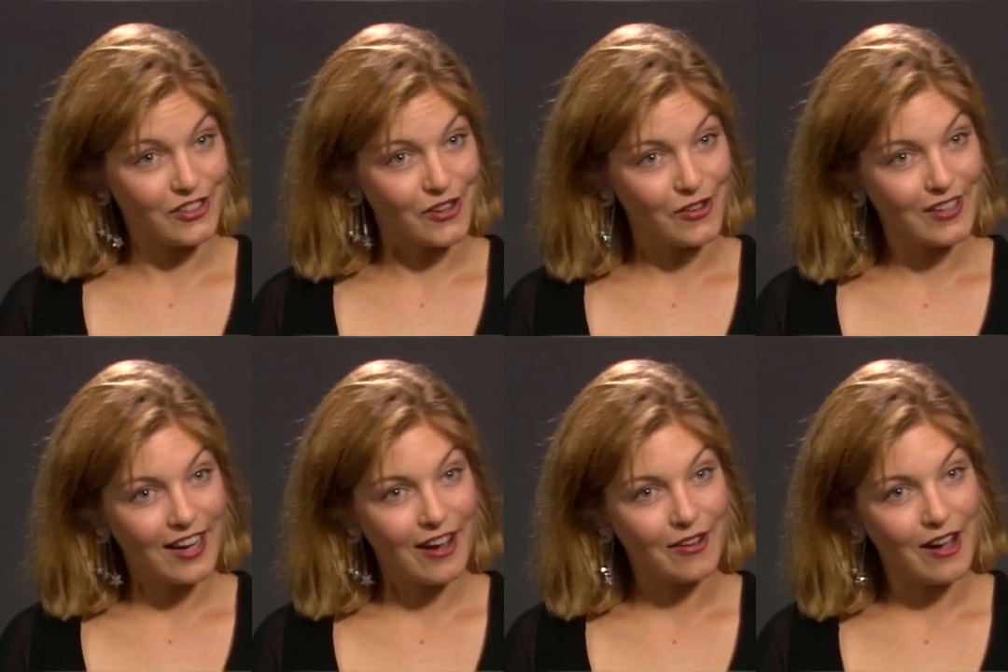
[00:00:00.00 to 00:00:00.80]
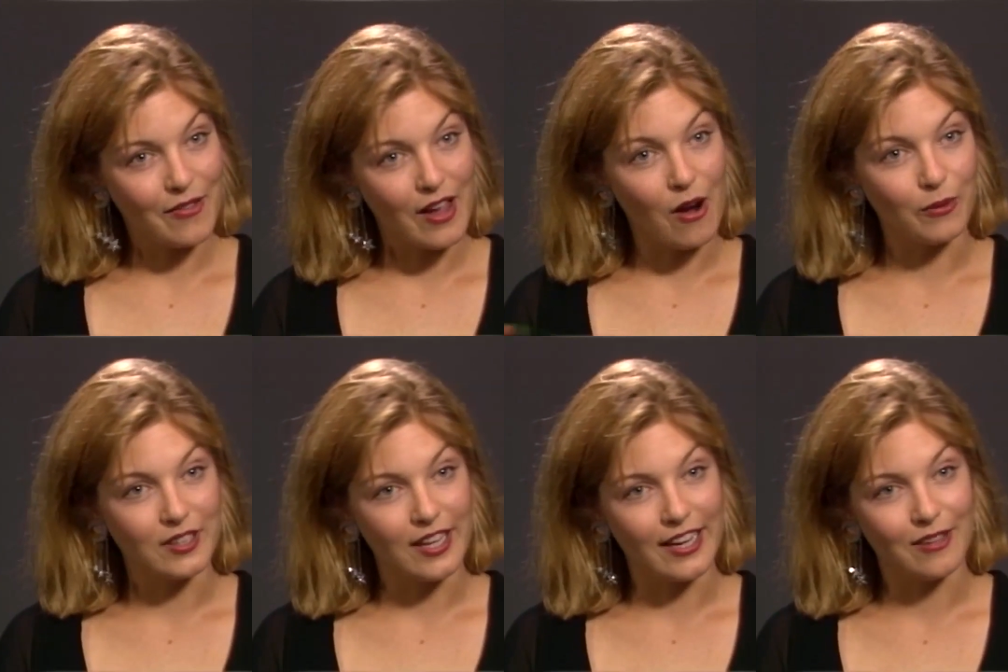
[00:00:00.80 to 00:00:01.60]
you know, how, how they all
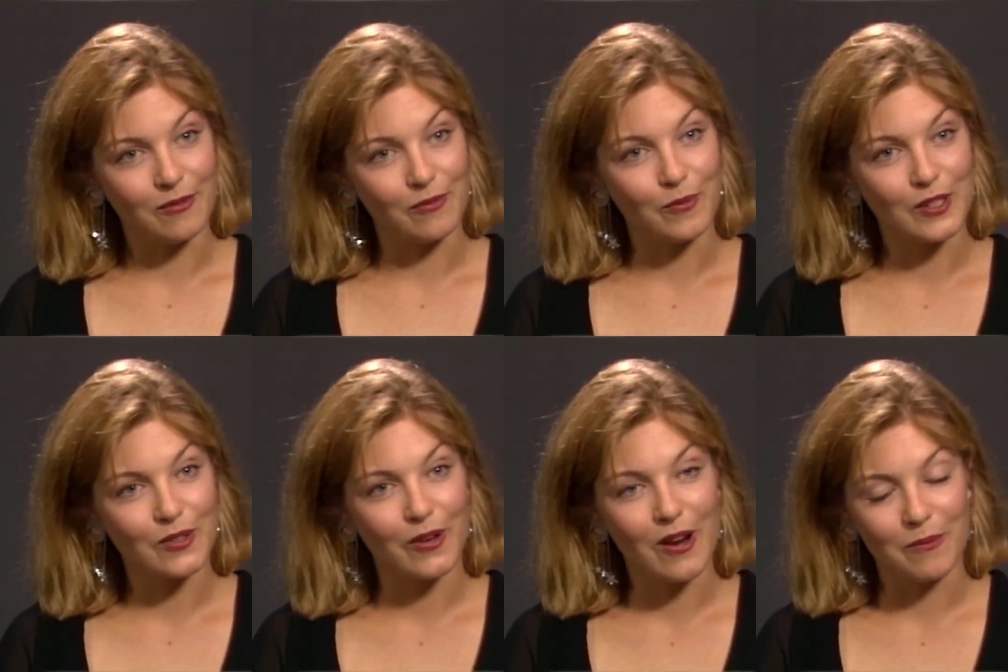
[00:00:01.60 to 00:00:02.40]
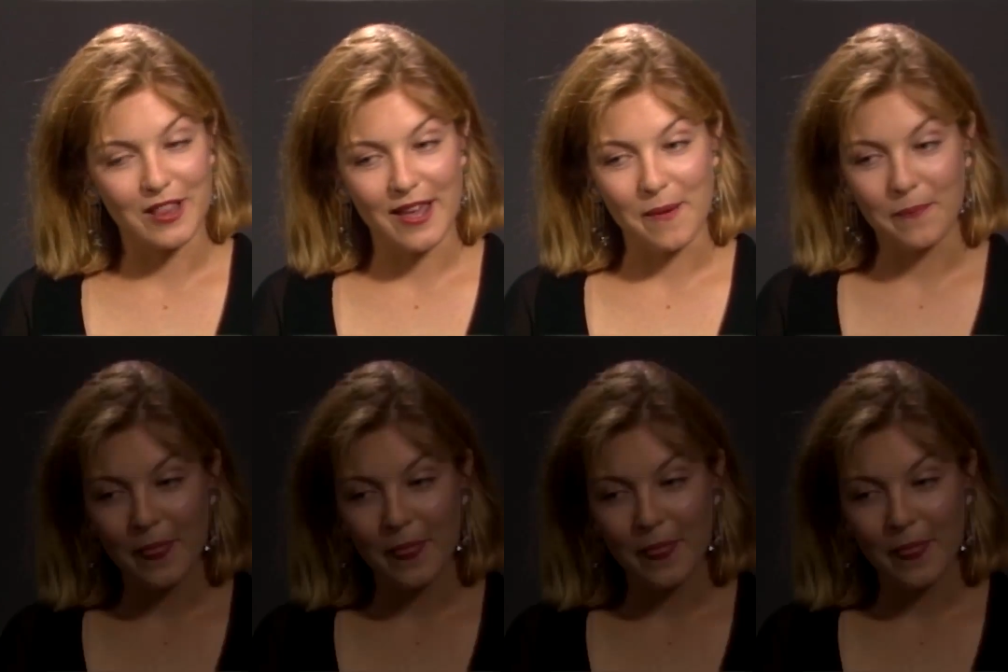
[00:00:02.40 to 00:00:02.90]
relate and what's going on with them.